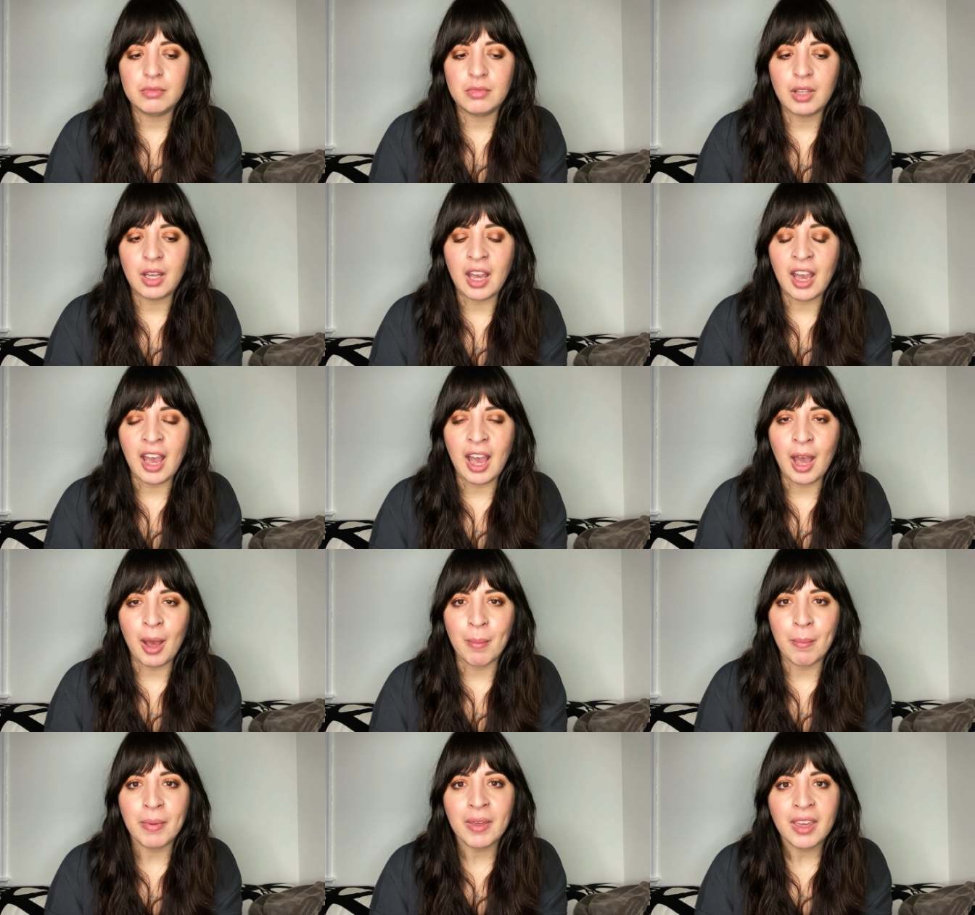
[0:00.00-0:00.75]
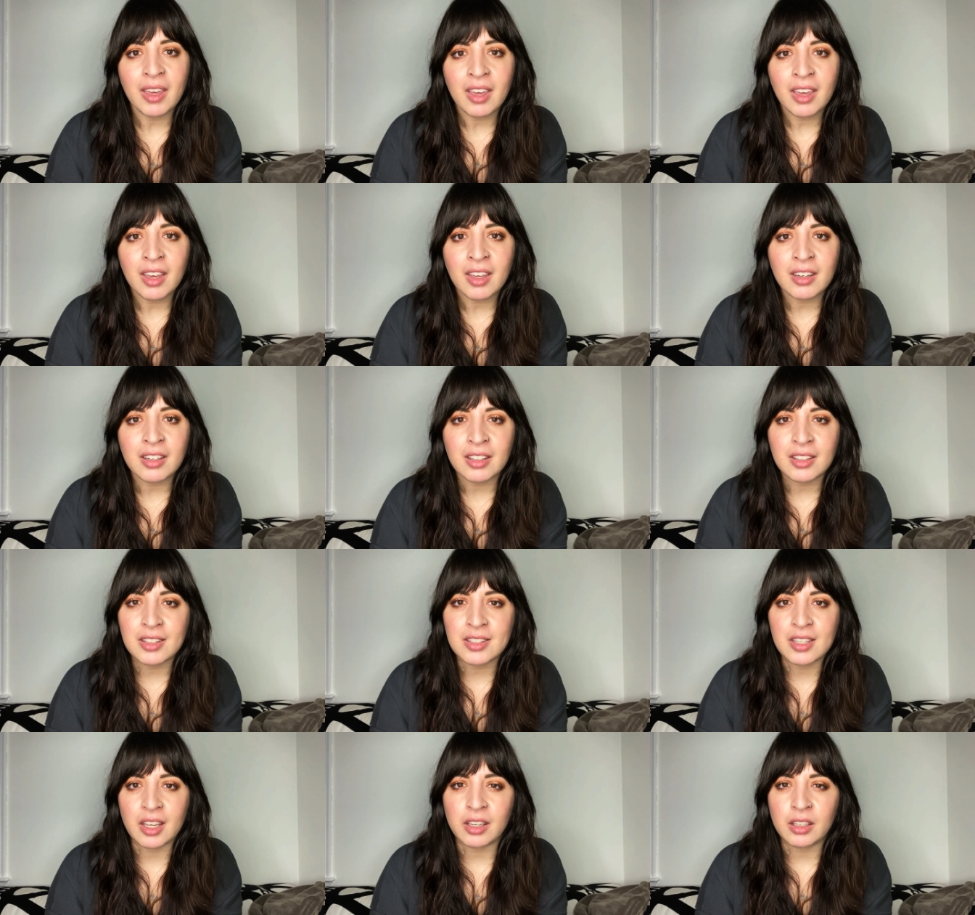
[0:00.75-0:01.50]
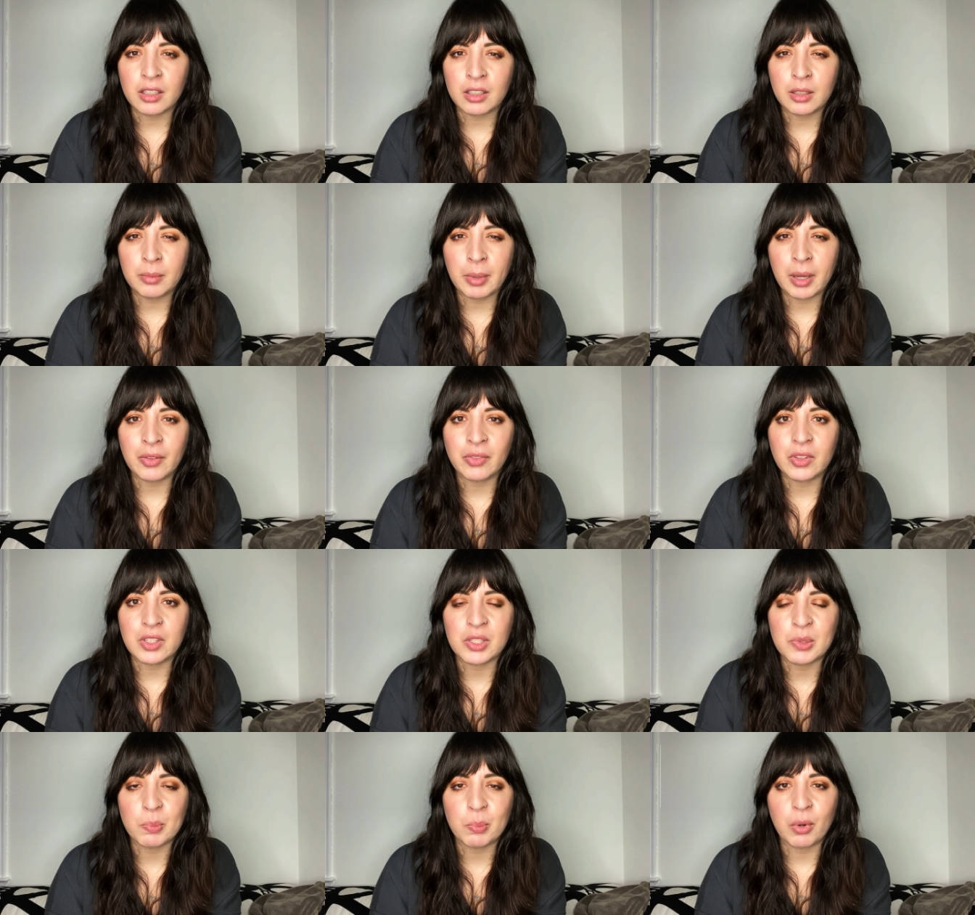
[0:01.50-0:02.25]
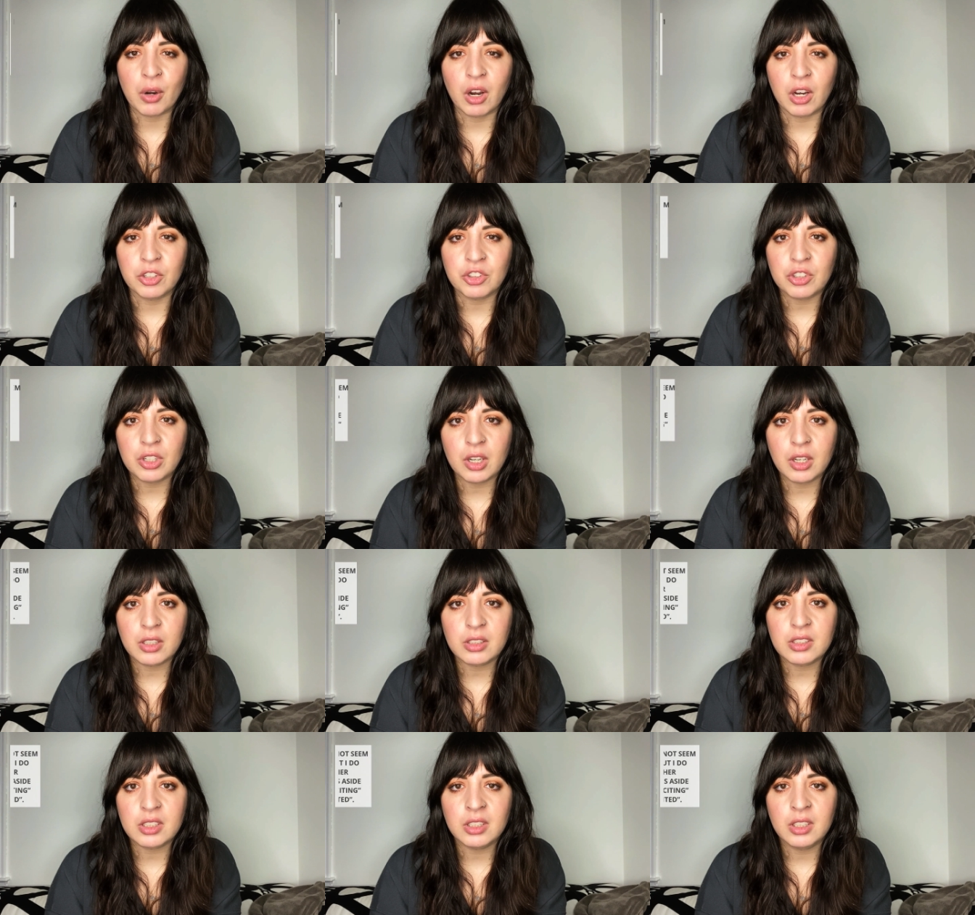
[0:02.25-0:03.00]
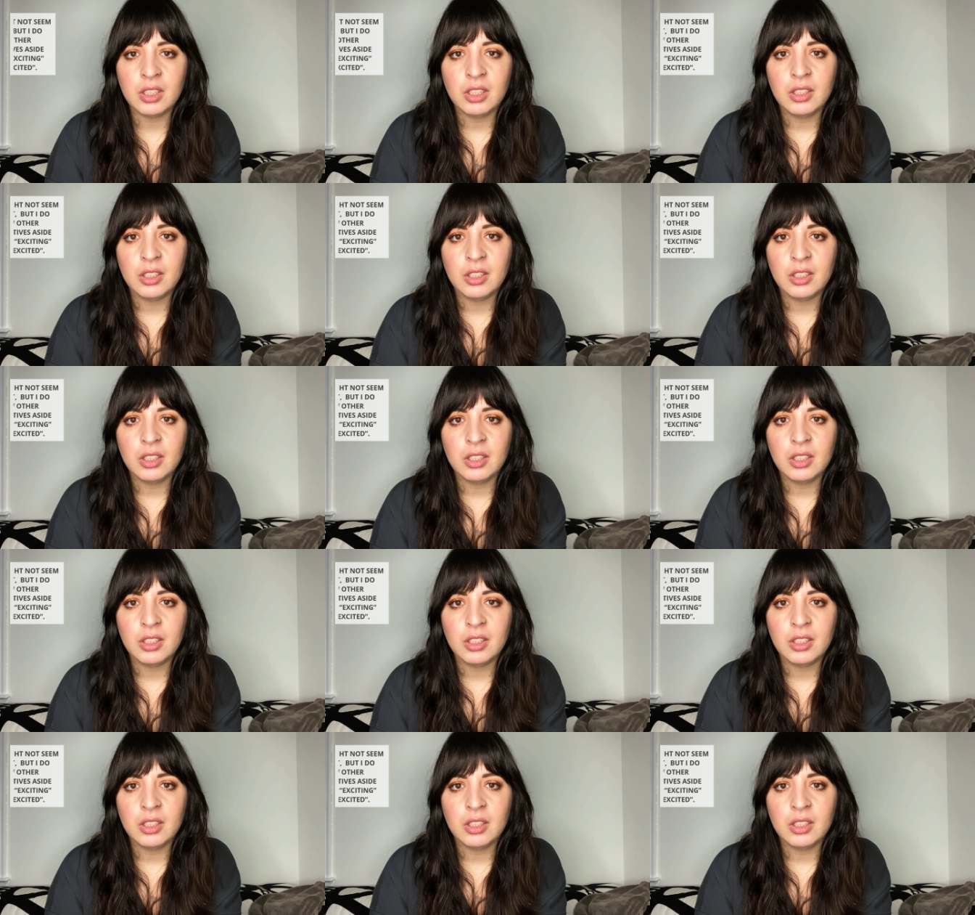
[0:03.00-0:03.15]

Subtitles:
happy and excited about this project.